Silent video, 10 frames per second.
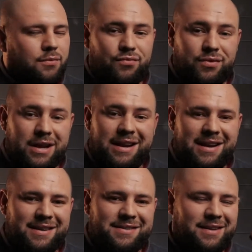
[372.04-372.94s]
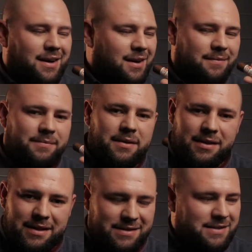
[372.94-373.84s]
Really nice cigar.
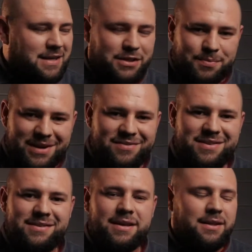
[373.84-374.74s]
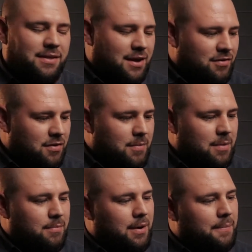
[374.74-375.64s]
This is the experience that I
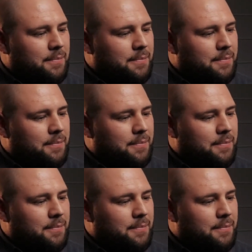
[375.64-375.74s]
remember.